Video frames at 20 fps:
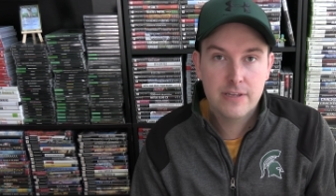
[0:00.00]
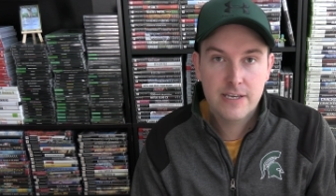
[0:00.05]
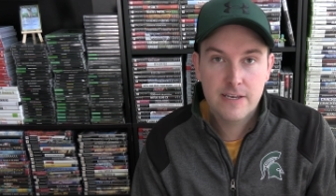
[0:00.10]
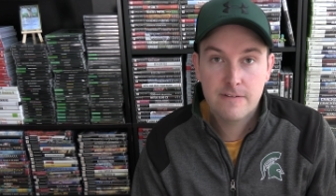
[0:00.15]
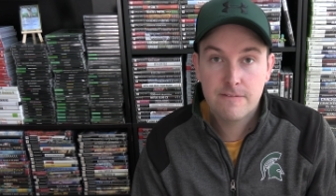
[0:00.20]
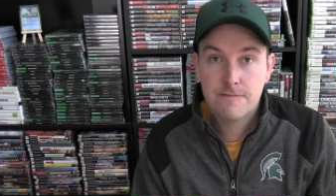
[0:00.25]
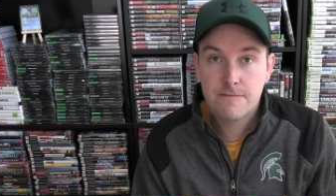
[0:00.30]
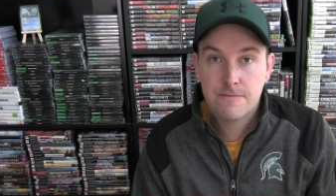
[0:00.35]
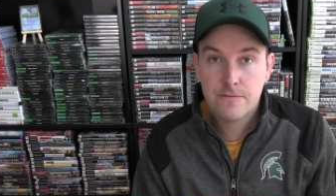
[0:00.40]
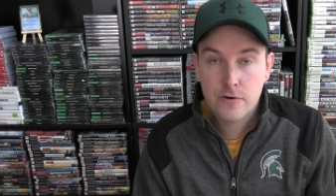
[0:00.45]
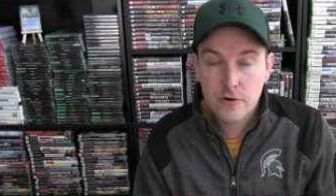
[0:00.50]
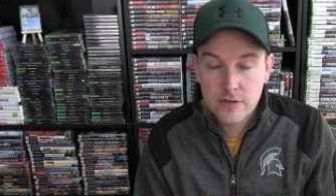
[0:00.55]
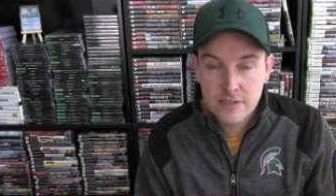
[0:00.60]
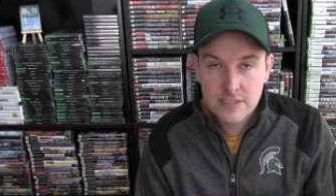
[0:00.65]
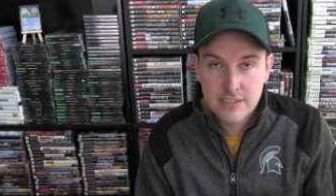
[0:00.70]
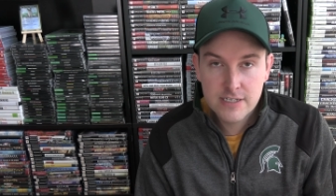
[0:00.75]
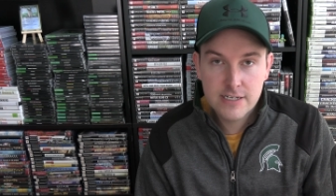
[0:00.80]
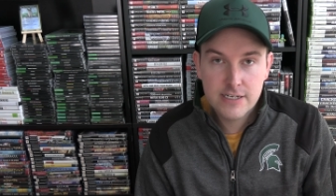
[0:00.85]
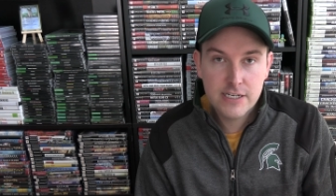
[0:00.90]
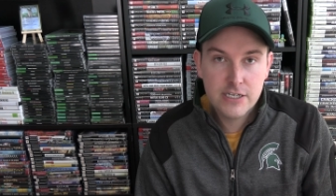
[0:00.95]
the
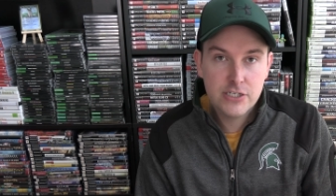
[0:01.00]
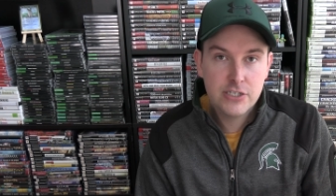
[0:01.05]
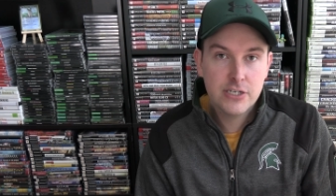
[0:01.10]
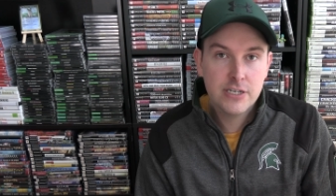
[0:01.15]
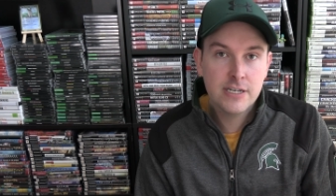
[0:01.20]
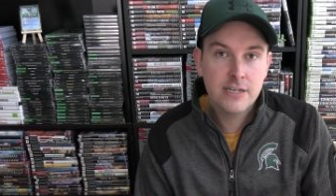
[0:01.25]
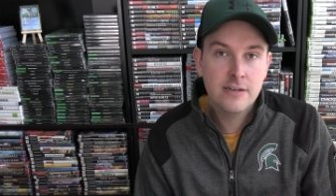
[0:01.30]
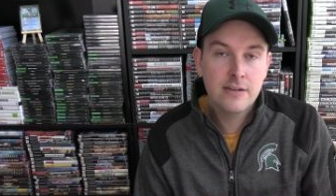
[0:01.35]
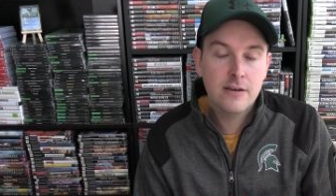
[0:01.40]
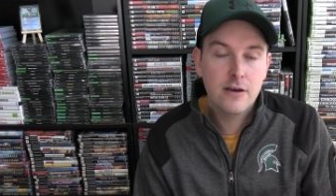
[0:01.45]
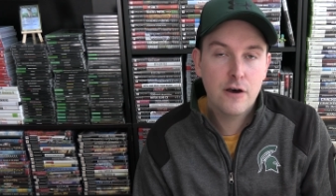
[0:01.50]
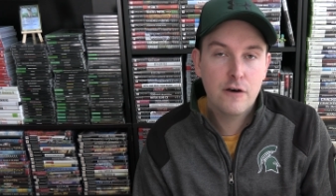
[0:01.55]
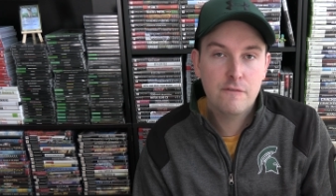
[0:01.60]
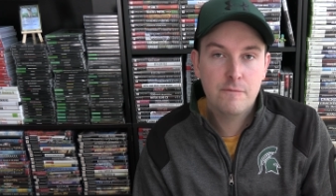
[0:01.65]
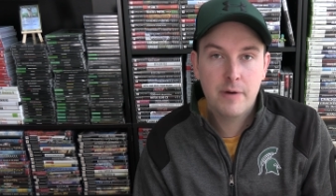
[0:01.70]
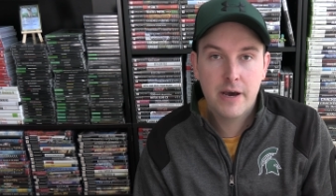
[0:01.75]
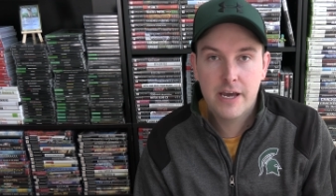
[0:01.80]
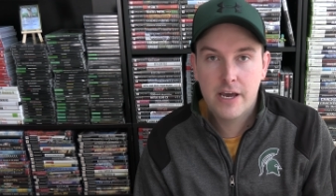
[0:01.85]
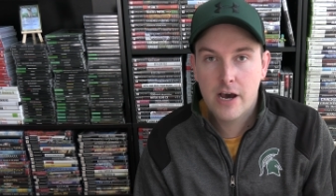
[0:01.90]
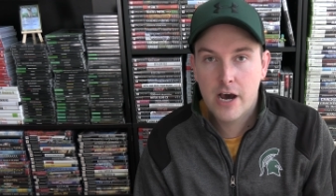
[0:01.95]
first edition
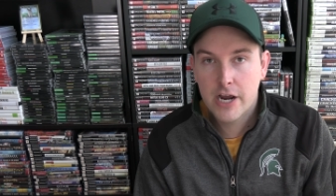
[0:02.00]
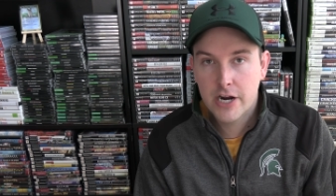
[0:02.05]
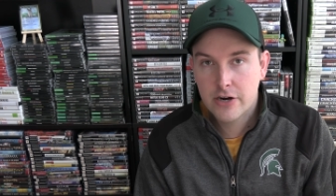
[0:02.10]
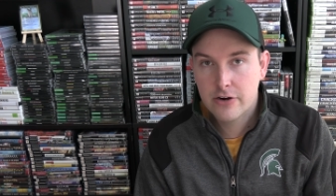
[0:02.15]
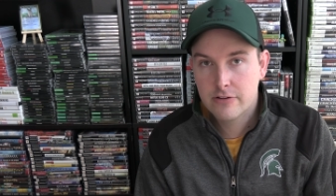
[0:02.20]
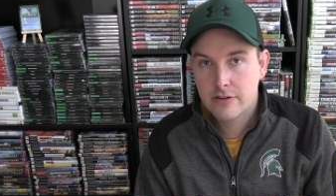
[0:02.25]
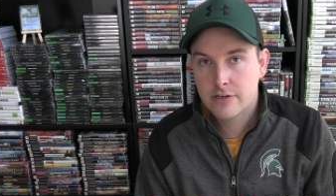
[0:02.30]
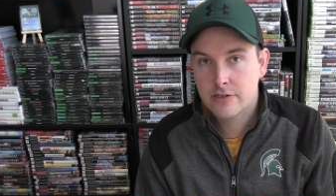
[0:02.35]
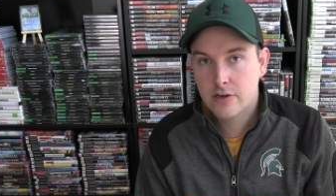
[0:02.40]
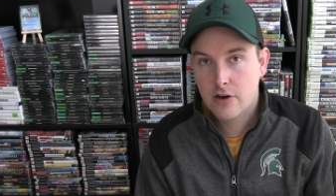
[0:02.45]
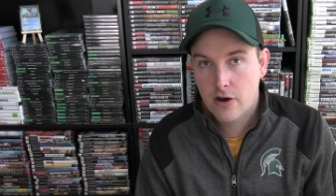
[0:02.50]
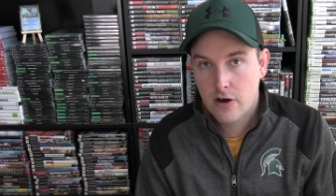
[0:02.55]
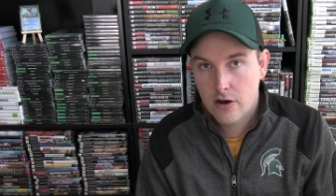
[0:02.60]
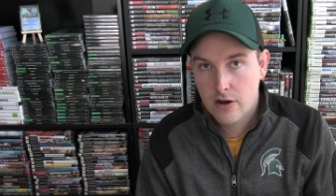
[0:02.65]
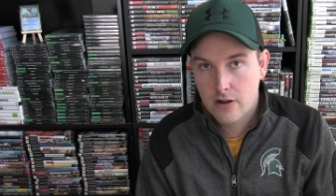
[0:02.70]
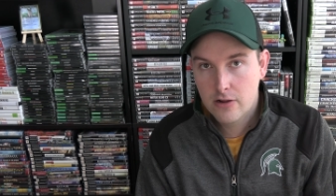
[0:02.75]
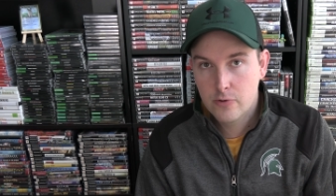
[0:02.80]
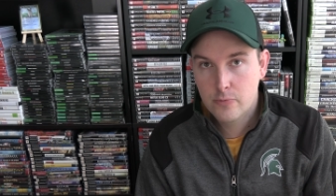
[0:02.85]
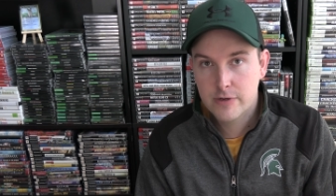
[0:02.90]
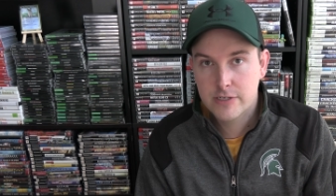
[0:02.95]
of my Ireland haul,